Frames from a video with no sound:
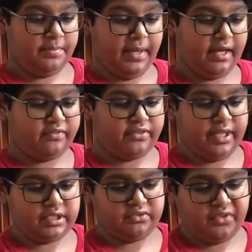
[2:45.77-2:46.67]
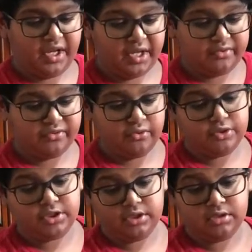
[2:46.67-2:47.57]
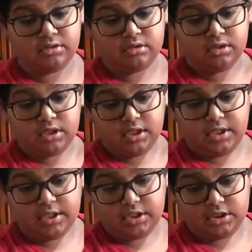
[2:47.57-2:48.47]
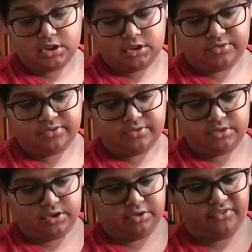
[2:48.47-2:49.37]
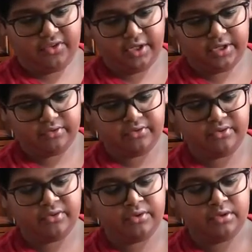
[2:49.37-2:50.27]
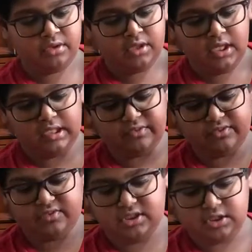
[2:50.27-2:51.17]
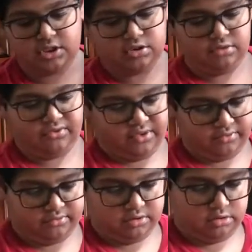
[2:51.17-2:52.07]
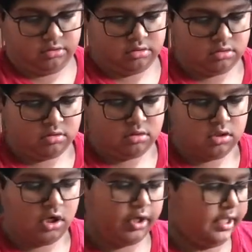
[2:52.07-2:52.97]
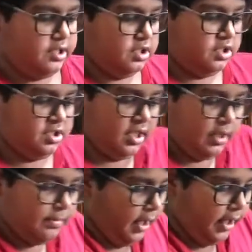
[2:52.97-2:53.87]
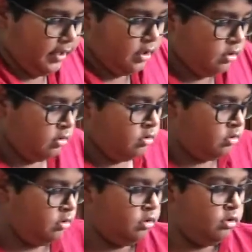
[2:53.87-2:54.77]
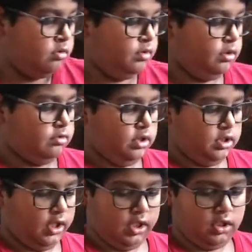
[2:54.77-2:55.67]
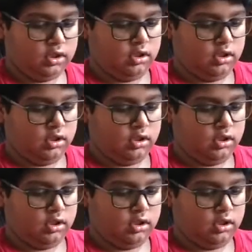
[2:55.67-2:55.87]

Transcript: Pad Flex 5, 14-inch 05, and then 15-inch 05. So, okay, it's just a setup guide. You don't need that.